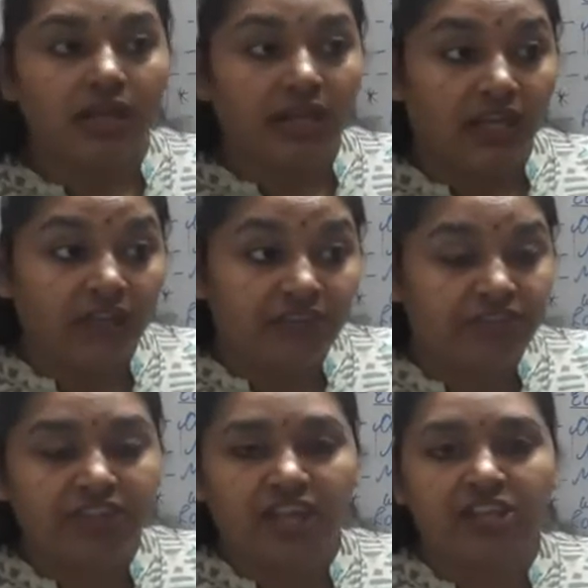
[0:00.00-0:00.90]
if
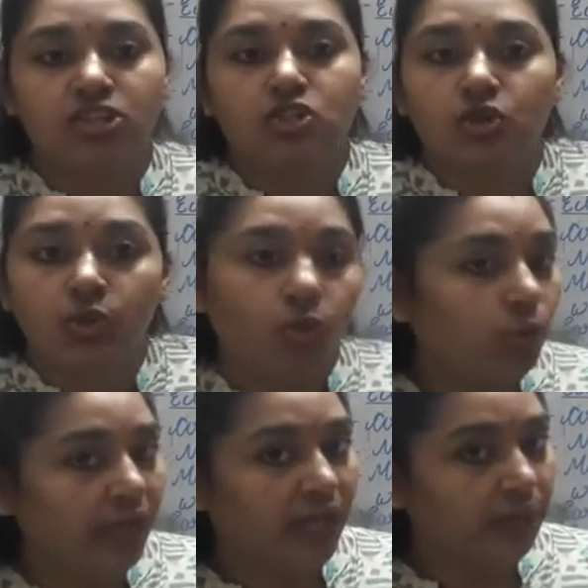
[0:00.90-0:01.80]
there is no
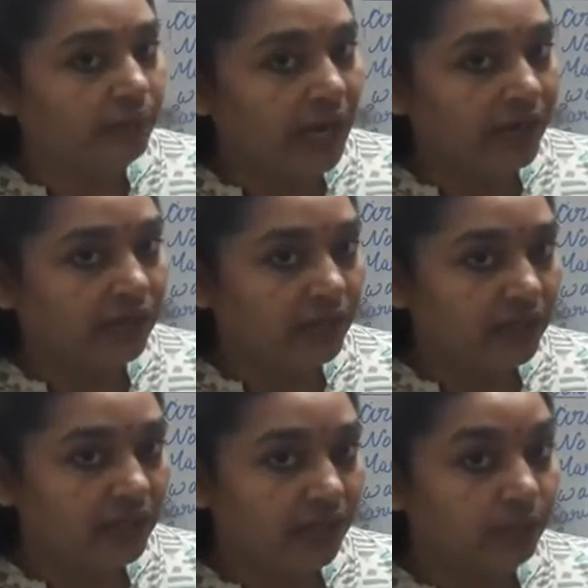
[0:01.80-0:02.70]
air bladder
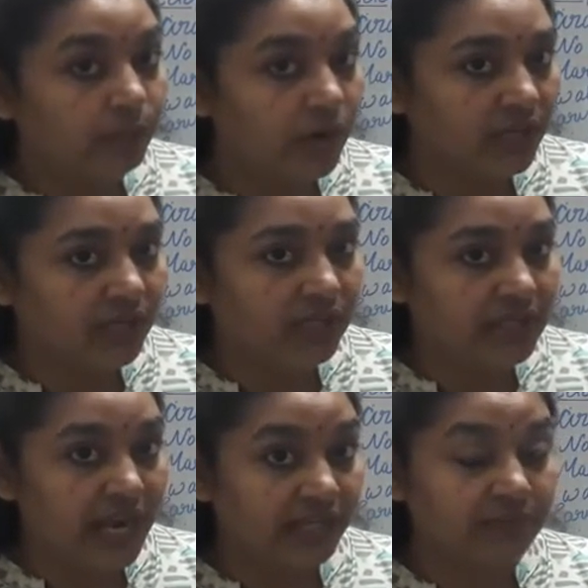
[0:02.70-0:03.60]
in their body,
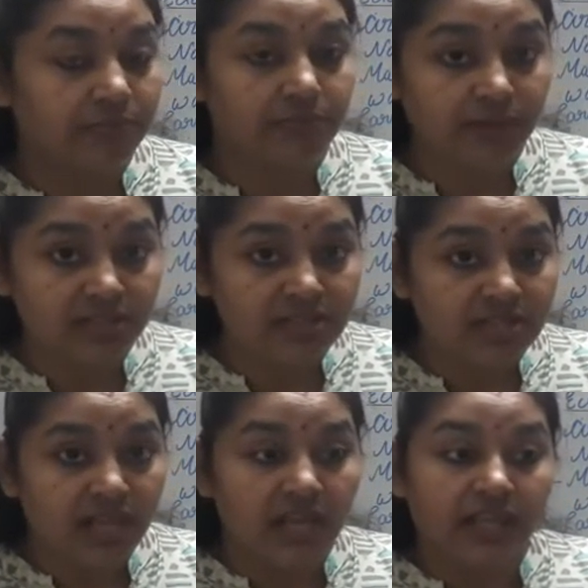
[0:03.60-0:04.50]
that means
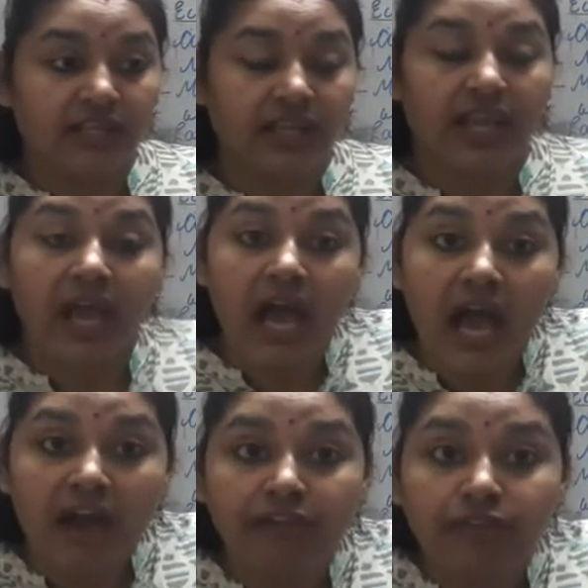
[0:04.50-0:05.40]
they
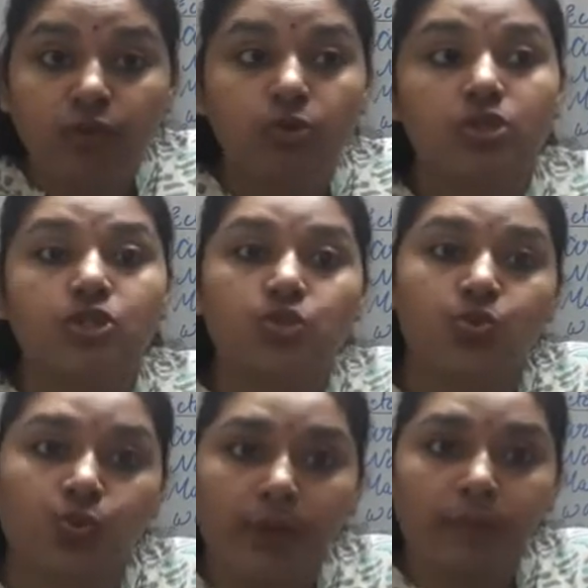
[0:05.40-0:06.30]
have to
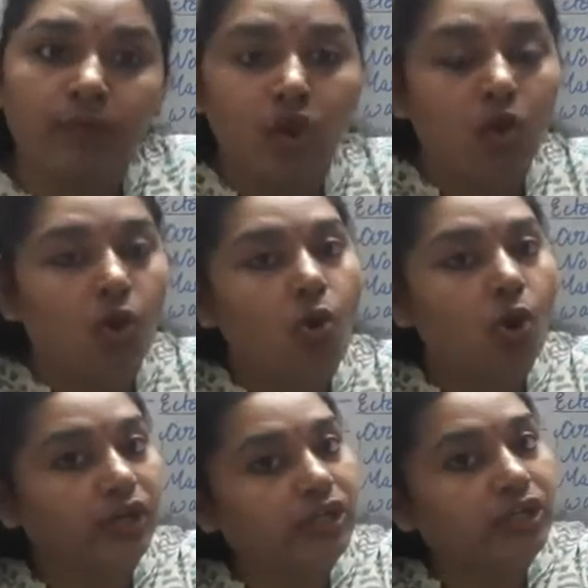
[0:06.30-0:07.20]
swim
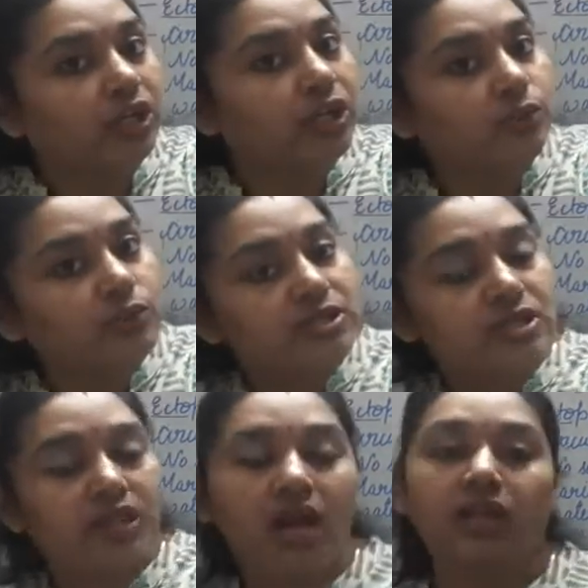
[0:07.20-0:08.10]

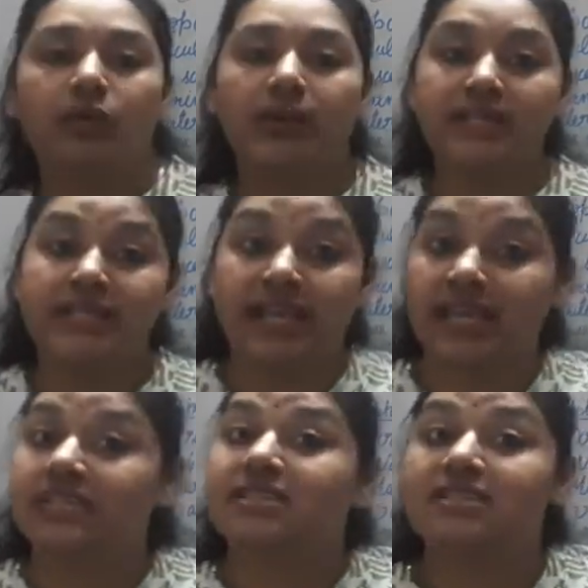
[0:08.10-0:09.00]
continuously, otherwise they
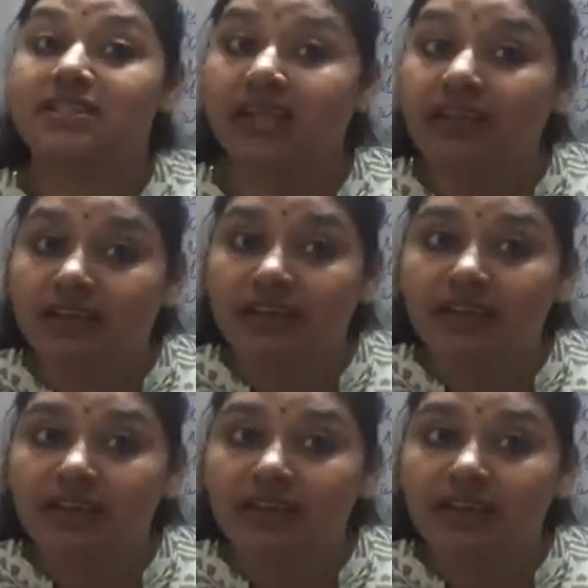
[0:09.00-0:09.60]
can sink.